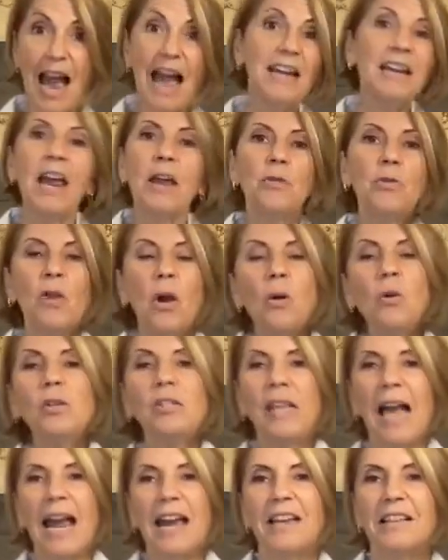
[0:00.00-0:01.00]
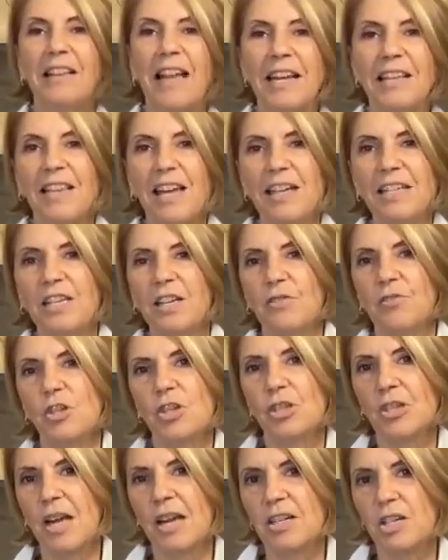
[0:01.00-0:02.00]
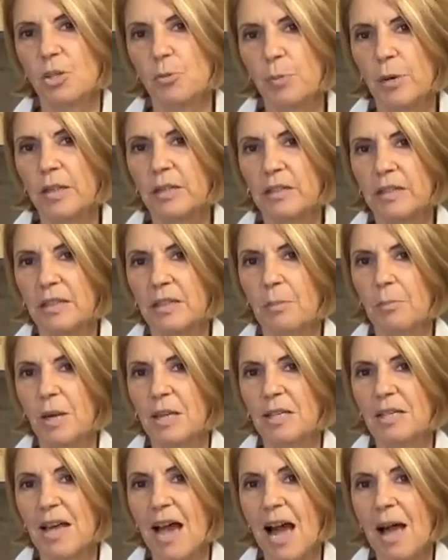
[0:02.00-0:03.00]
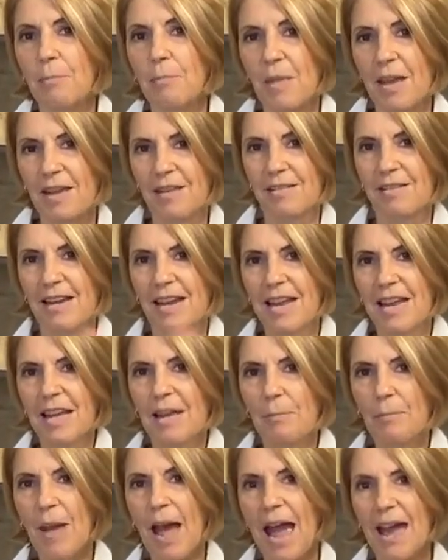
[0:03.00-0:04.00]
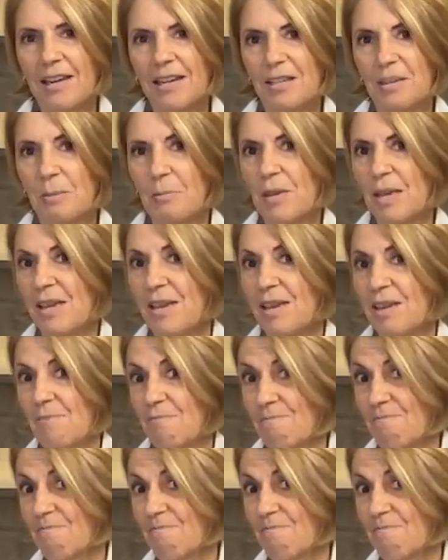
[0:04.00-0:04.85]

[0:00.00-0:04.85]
And those, I like the idea of just kind of sprinkling them on top and patting them in.